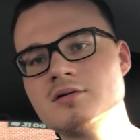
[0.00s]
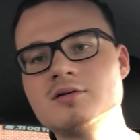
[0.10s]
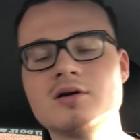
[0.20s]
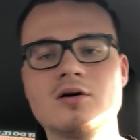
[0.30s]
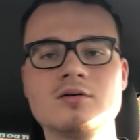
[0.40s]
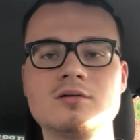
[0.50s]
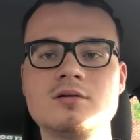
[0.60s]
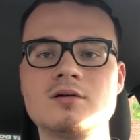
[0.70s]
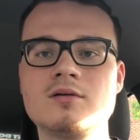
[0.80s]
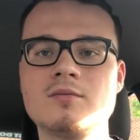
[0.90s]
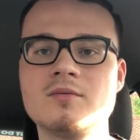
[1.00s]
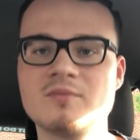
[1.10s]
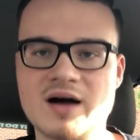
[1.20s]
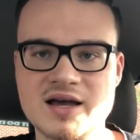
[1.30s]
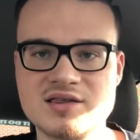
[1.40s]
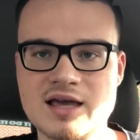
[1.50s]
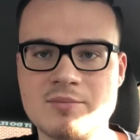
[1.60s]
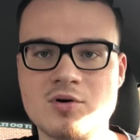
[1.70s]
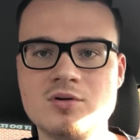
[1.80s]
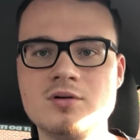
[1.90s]
So my
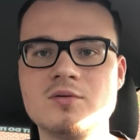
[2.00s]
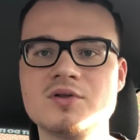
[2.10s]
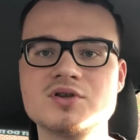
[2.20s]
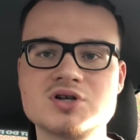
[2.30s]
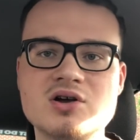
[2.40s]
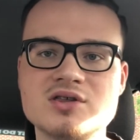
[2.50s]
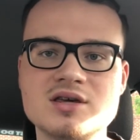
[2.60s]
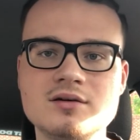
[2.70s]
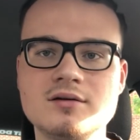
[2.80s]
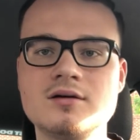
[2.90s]
example with the jersey,